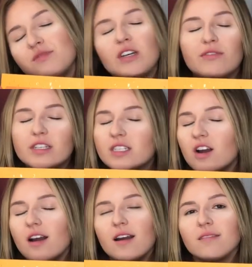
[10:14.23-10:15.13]
Jeffree
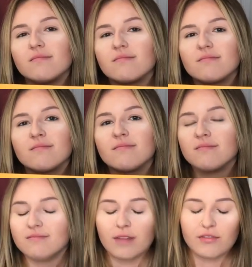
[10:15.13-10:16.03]
Star,
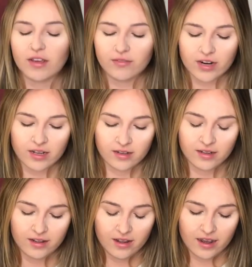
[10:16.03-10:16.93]
my favorite.
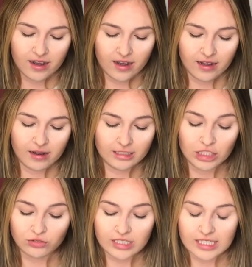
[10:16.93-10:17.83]
I
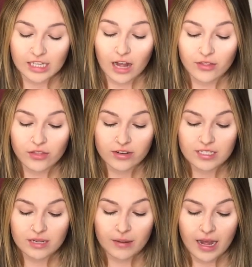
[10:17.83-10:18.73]
just recently got the
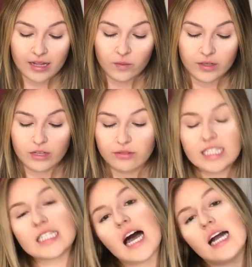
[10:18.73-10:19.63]
Thirsty palette when he
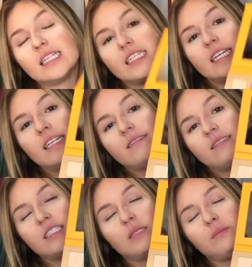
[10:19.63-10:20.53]
restocked it.
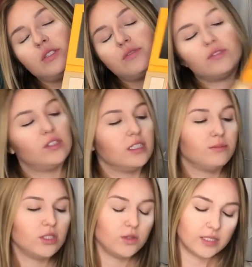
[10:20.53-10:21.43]
It's beautiful and
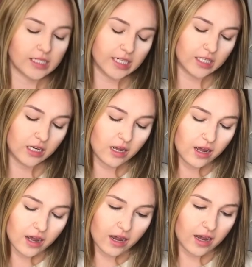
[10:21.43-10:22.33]
I'm so excited.
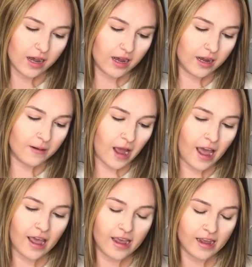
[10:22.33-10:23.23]

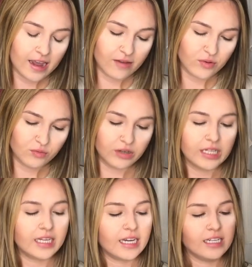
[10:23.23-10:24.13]
I have been
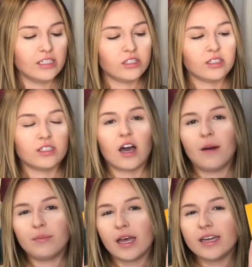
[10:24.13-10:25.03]
really into the
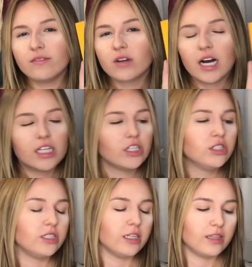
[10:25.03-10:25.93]
top line of
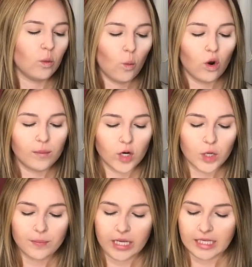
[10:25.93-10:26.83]
colors, like the
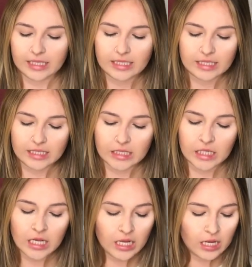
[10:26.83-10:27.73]
warmer pinks and
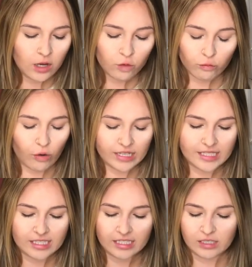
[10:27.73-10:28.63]

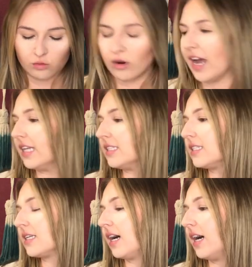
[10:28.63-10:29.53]
rusty reds.